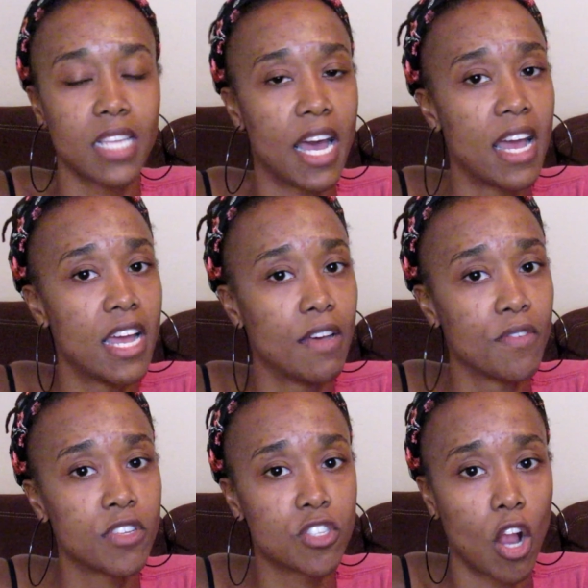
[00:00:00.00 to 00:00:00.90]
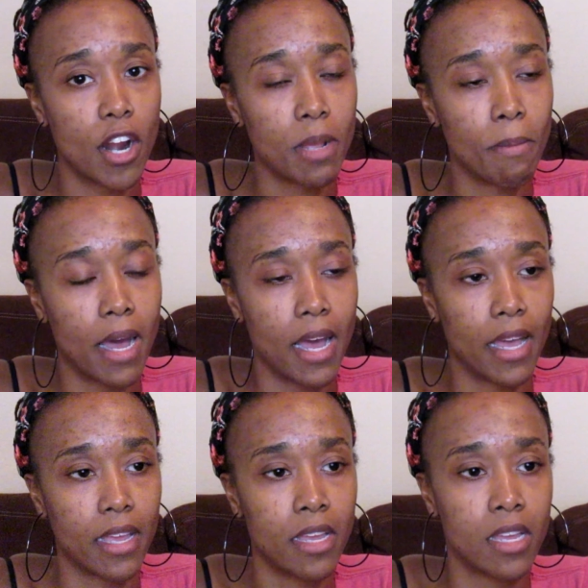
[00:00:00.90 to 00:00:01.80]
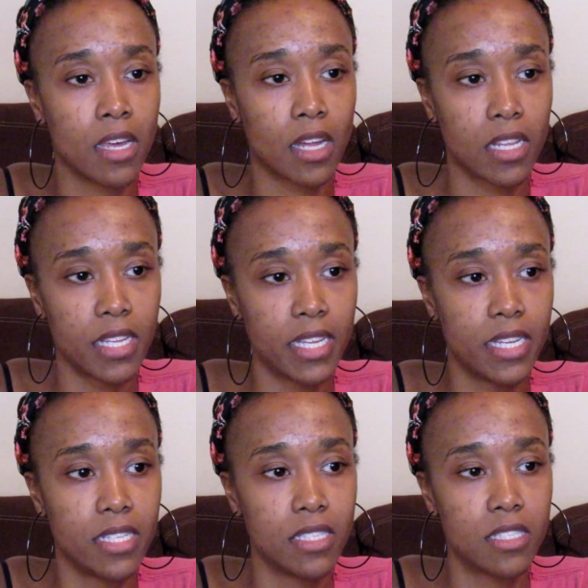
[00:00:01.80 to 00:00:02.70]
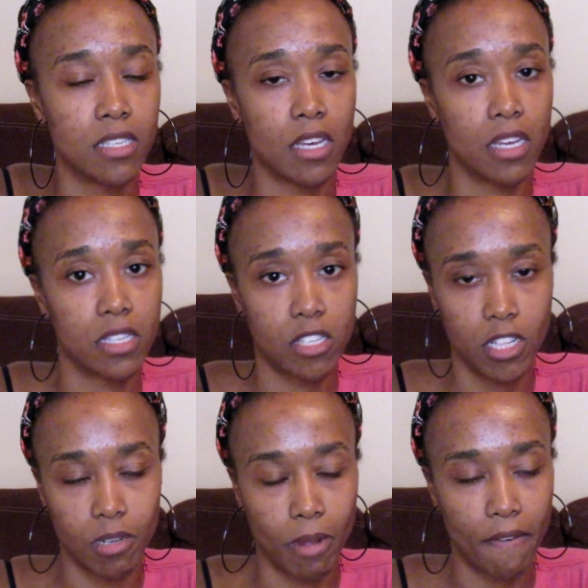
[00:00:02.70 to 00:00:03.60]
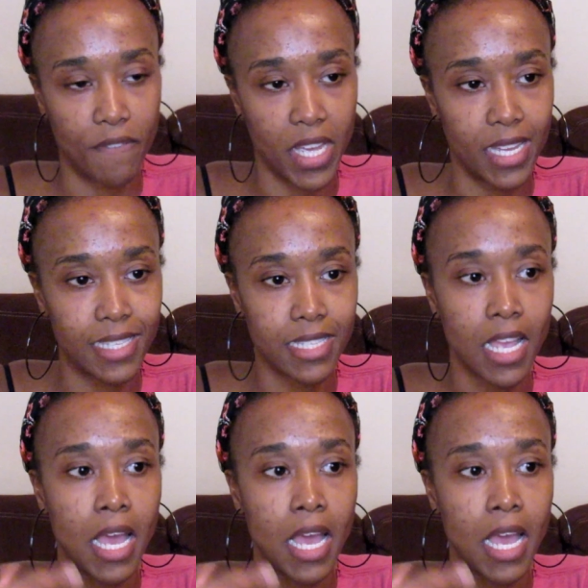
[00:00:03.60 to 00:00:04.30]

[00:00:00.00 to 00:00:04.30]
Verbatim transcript: I have started my cleanse to clear my face,